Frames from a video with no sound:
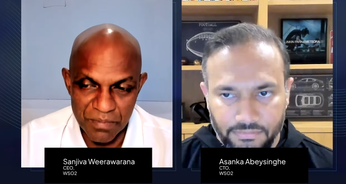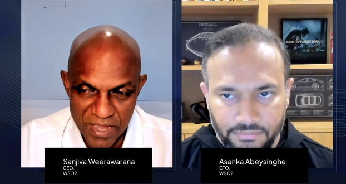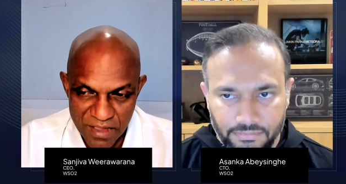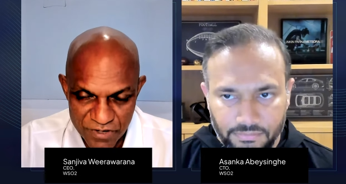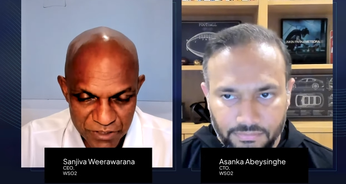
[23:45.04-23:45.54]

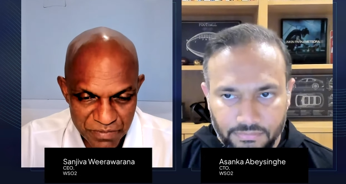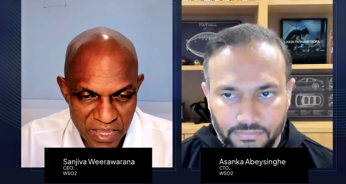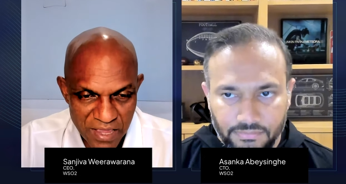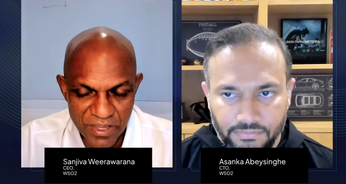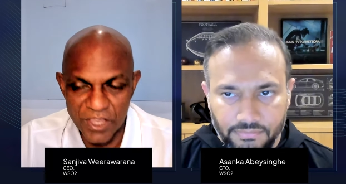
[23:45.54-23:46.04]
Speaker 1: API first
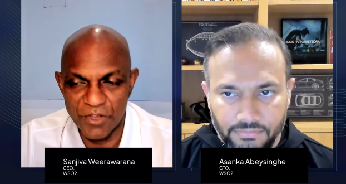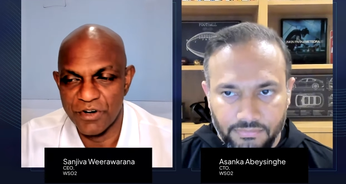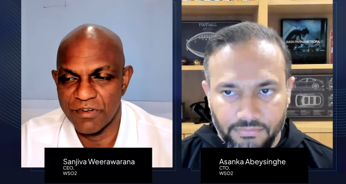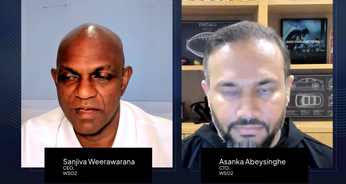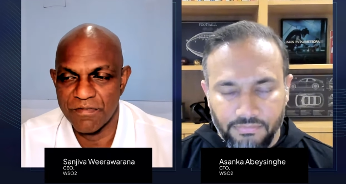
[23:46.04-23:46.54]
behavior, you need
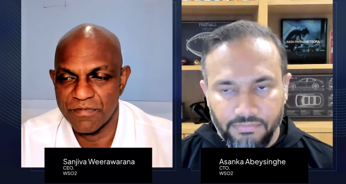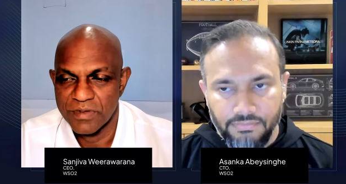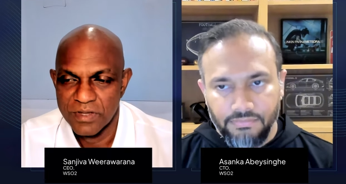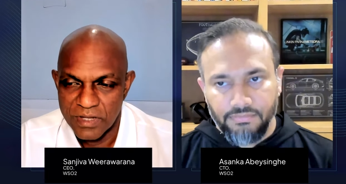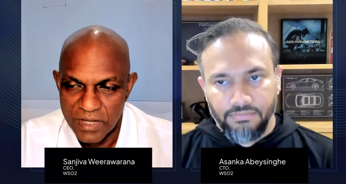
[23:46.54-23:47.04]
to have
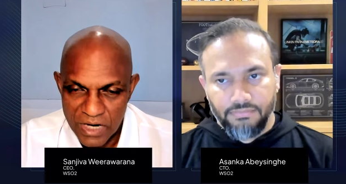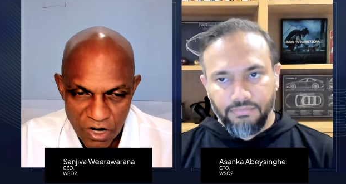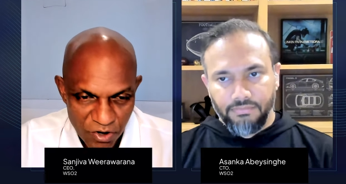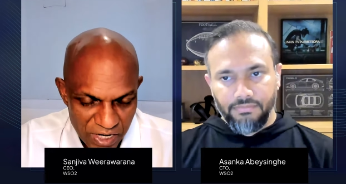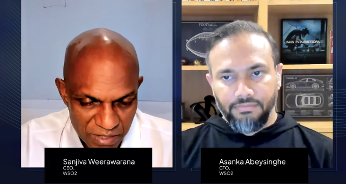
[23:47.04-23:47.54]

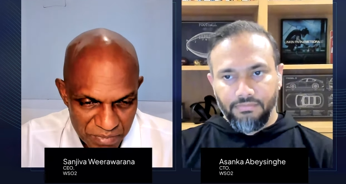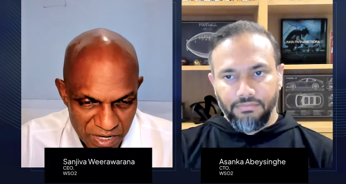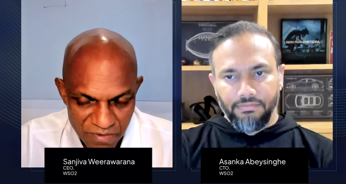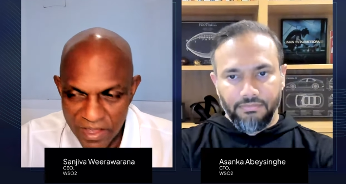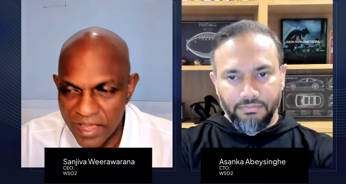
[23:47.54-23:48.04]
cloud native
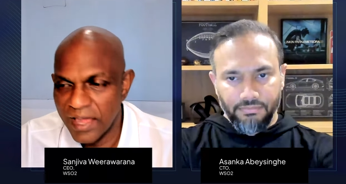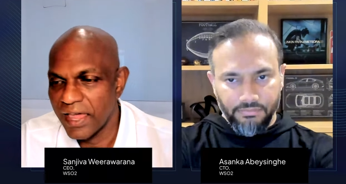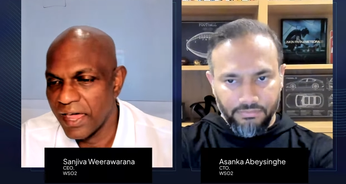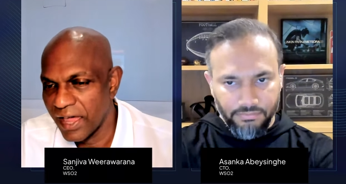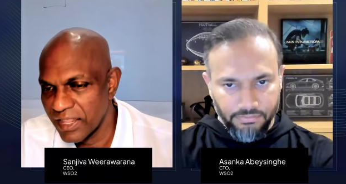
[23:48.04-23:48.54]
middleware,
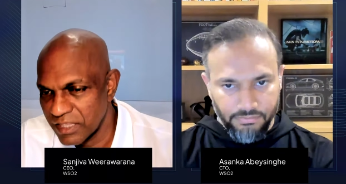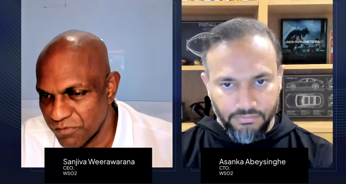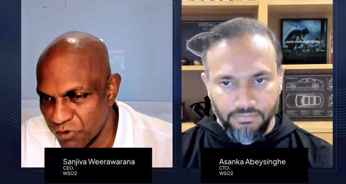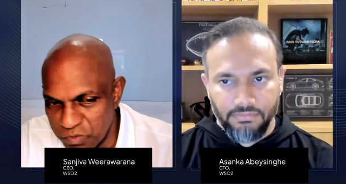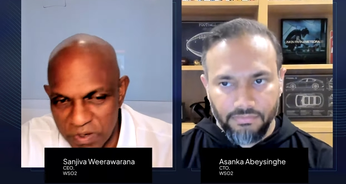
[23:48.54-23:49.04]
and the
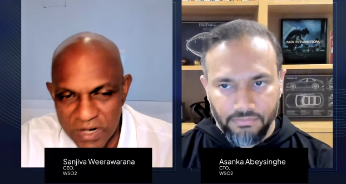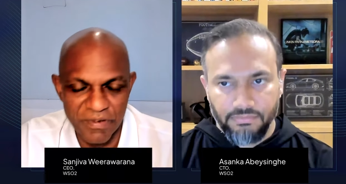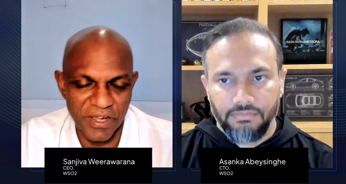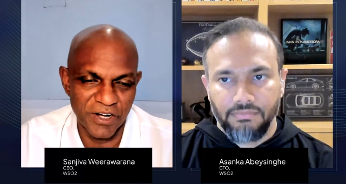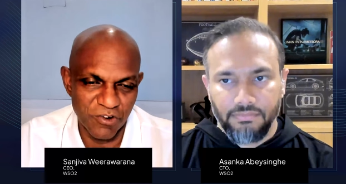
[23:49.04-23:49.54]
fourth pillar
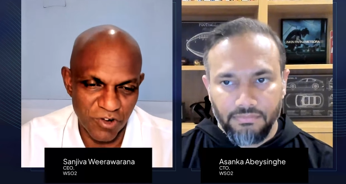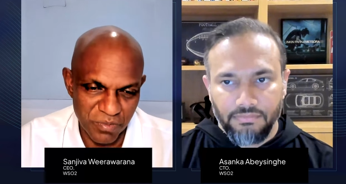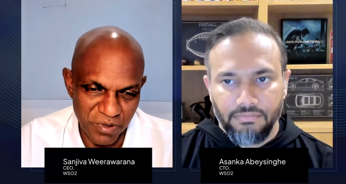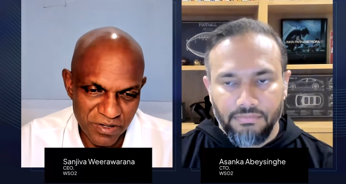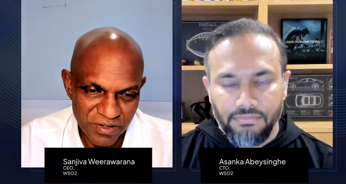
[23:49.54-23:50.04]
we're going to talk
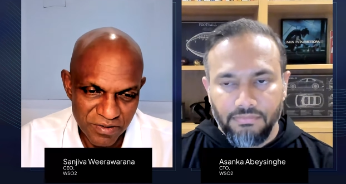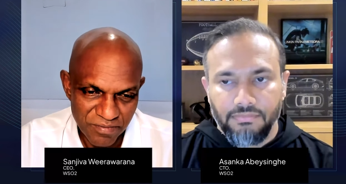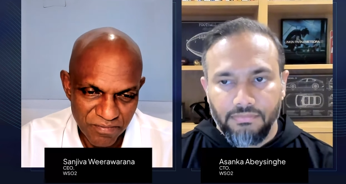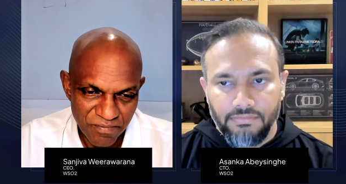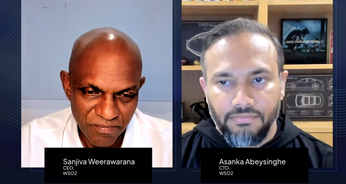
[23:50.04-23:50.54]
about.
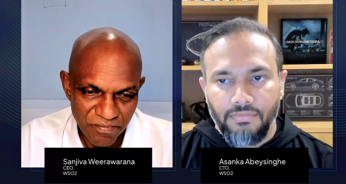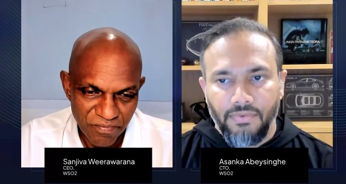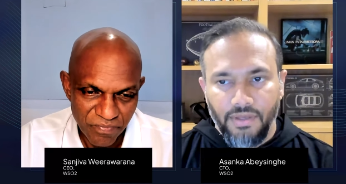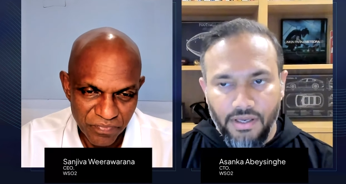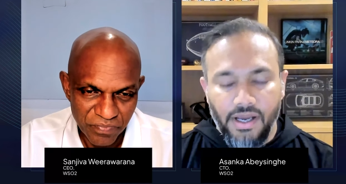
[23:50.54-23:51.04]

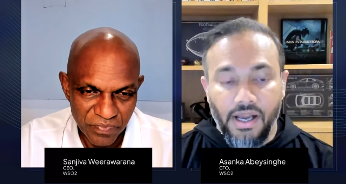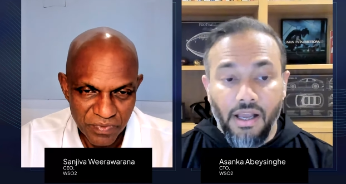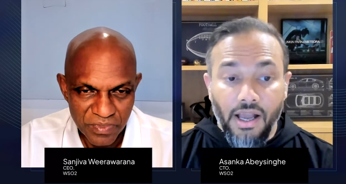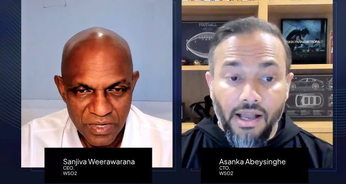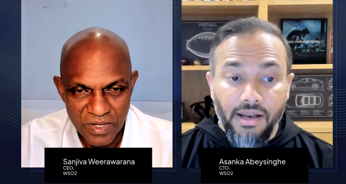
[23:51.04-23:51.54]
Speaker 2: Yeah.
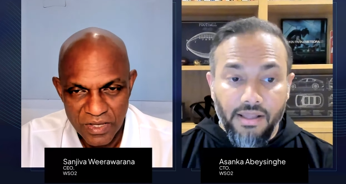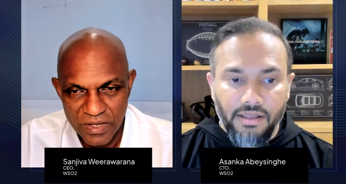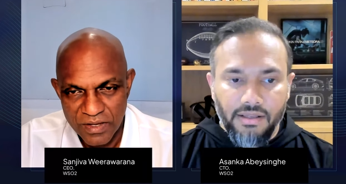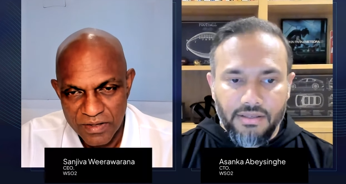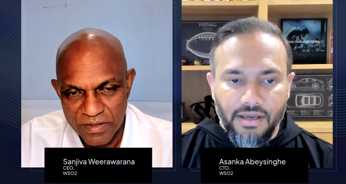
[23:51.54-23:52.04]
And I
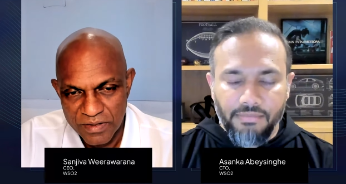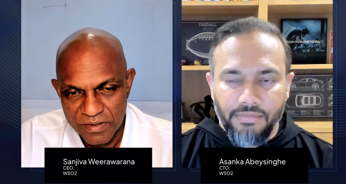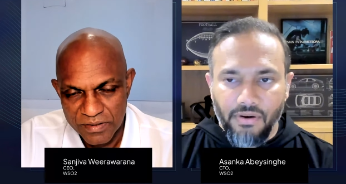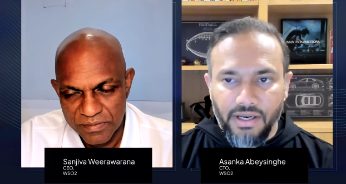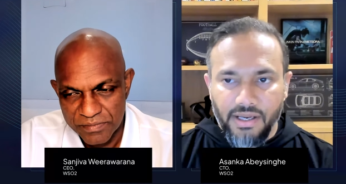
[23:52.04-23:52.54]
think some
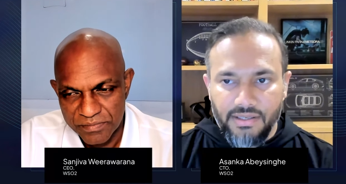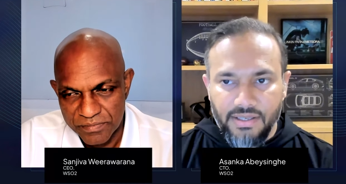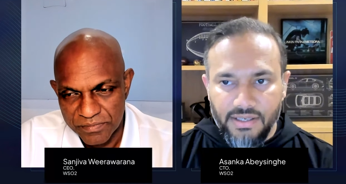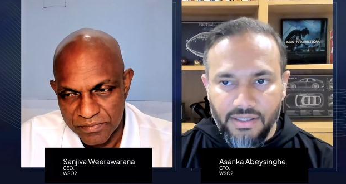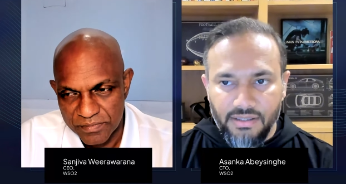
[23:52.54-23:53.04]

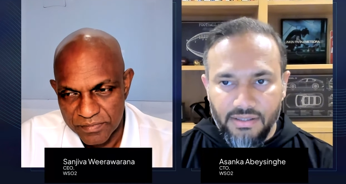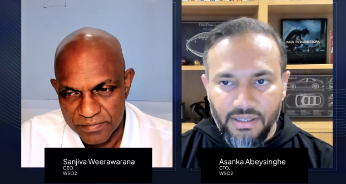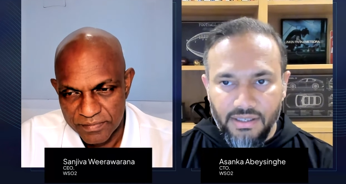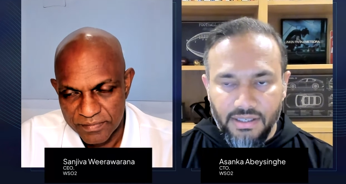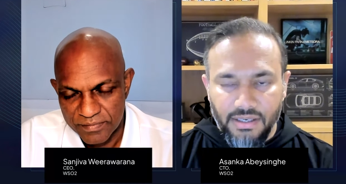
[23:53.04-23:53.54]
organizations
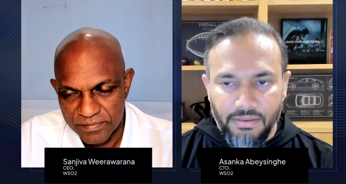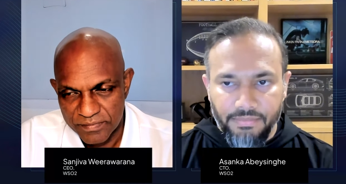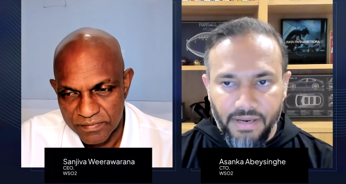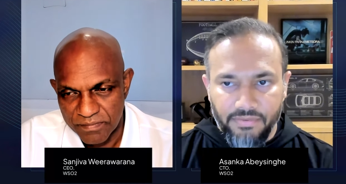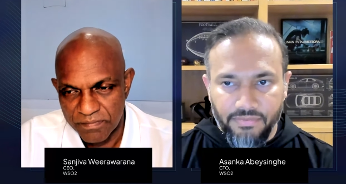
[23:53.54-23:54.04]
treating
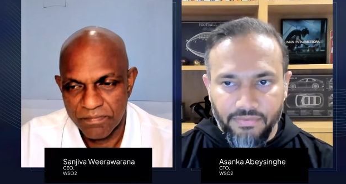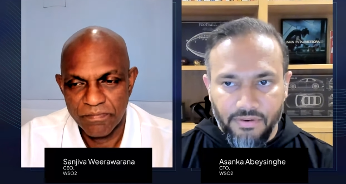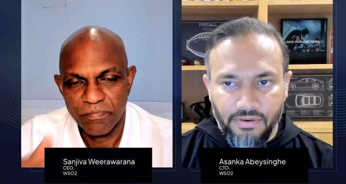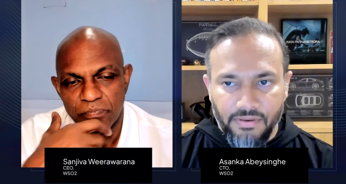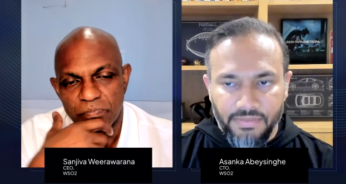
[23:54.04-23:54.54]

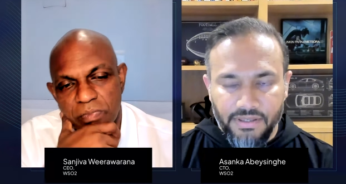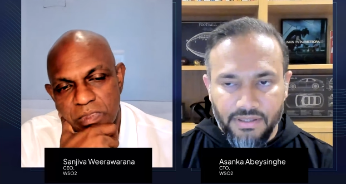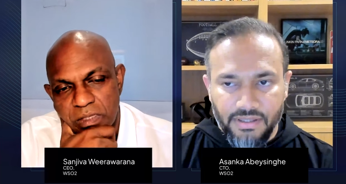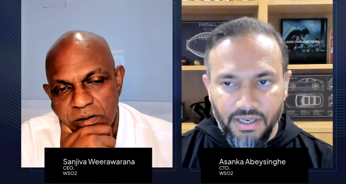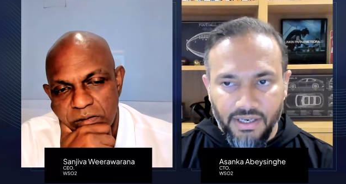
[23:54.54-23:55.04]
platform
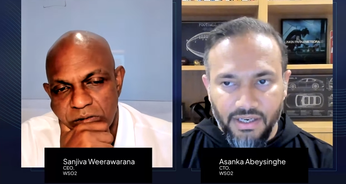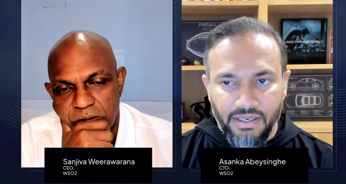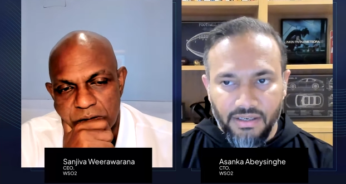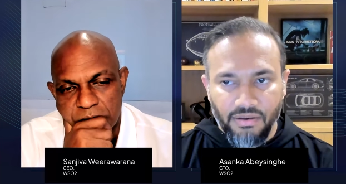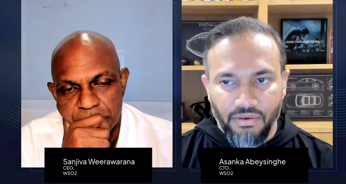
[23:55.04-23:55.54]

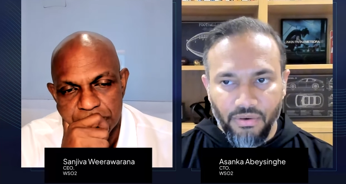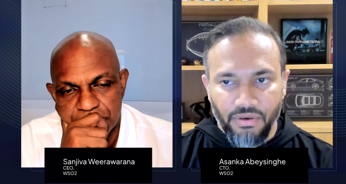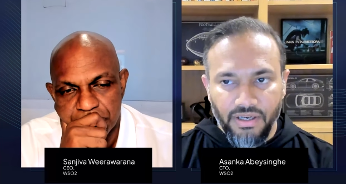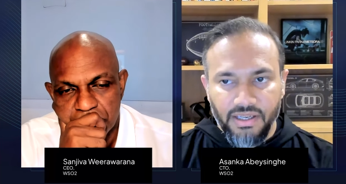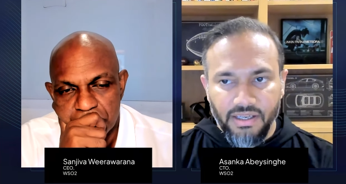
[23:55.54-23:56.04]
engineering
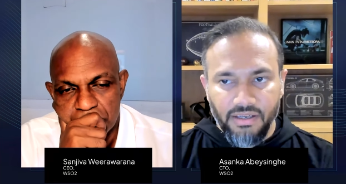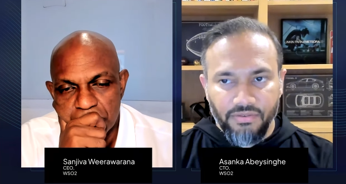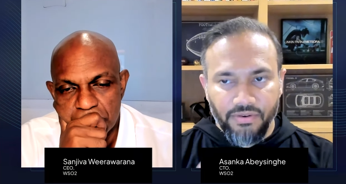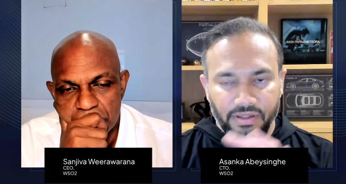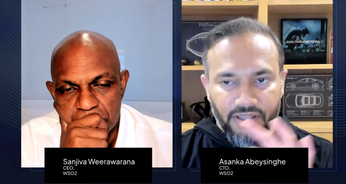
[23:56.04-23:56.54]
only
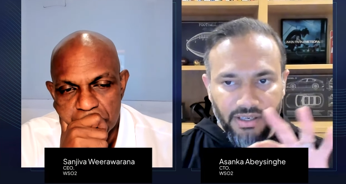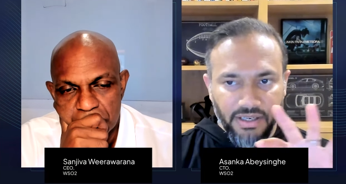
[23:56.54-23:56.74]
for the